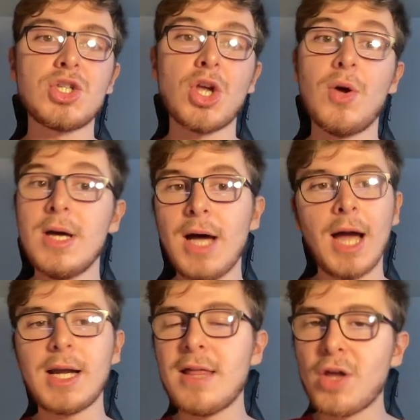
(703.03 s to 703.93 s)
So I
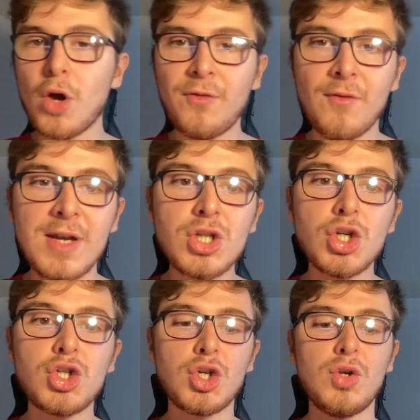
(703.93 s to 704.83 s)
could either go for
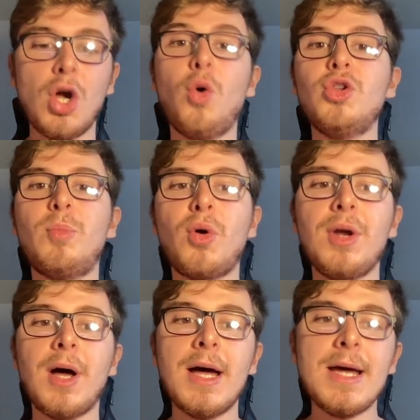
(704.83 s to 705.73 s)
Vinicius Jr. or De
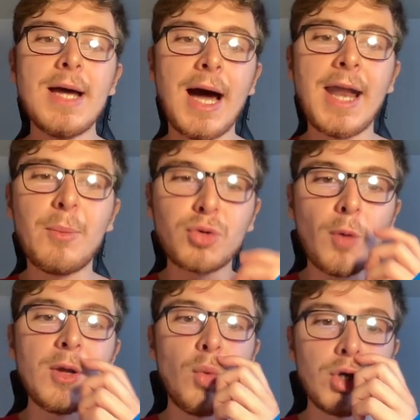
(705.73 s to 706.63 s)
Bruyne, and I
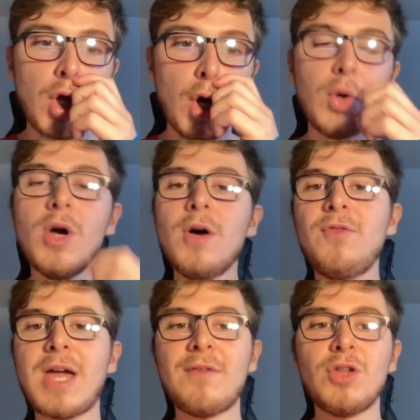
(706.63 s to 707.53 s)
probably would go
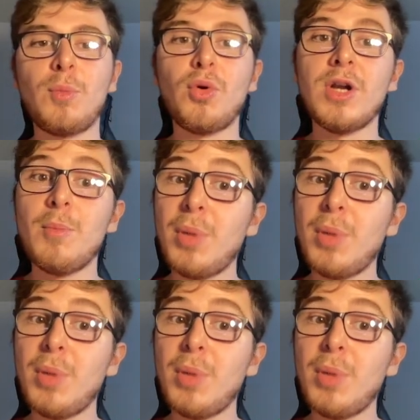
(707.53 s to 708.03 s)
for Kevin De Bruyne.